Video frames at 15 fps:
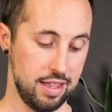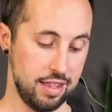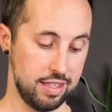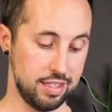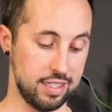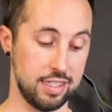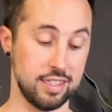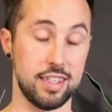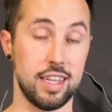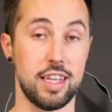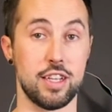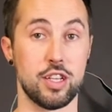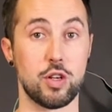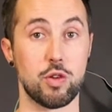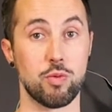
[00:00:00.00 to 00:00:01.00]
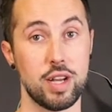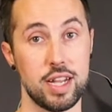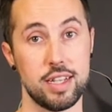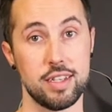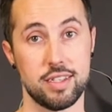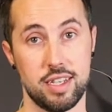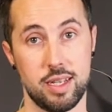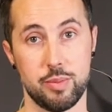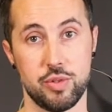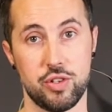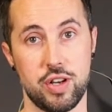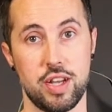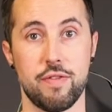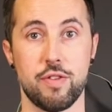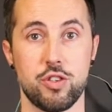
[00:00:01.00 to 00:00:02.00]
This is a great
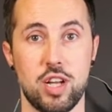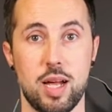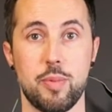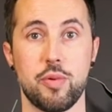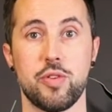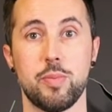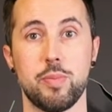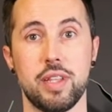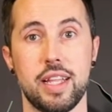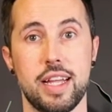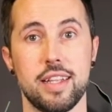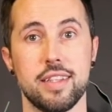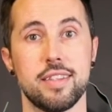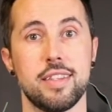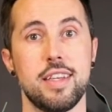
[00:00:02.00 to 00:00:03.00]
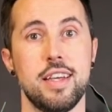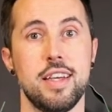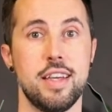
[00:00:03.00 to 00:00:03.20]
substrate for tropical plants.